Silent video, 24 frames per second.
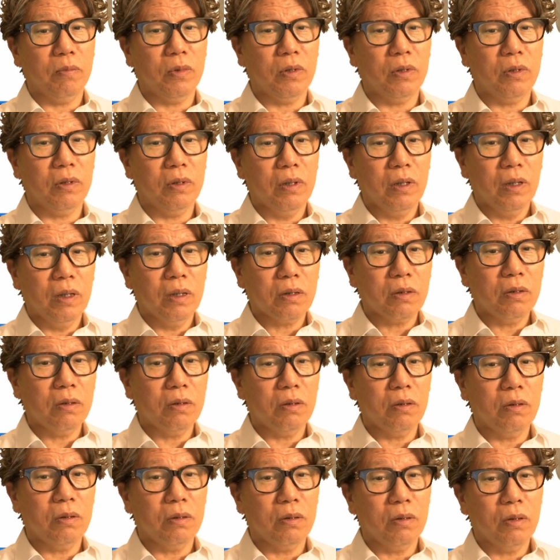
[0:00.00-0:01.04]
then
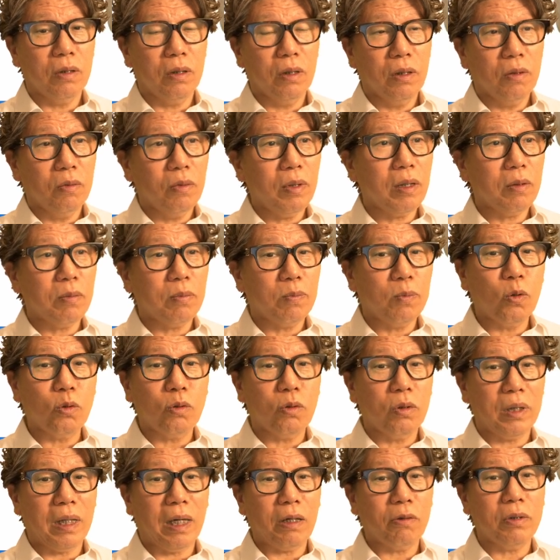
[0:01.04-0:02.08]
we should have
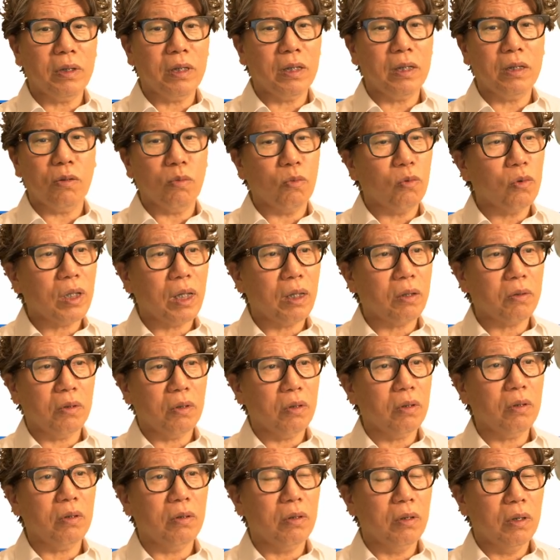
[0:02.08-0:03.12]
extracted the second molars
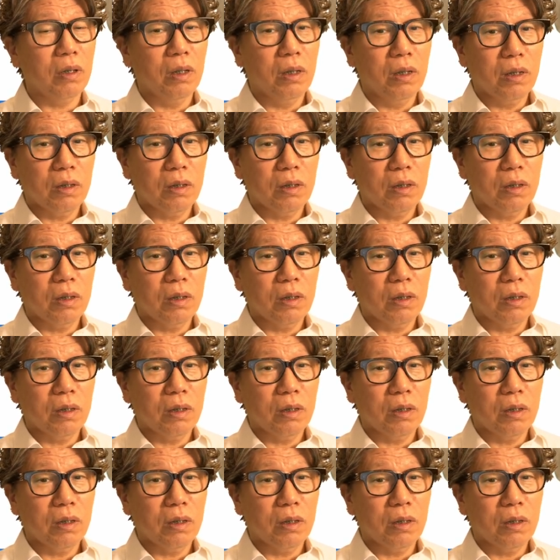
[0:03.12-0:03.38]
earlier.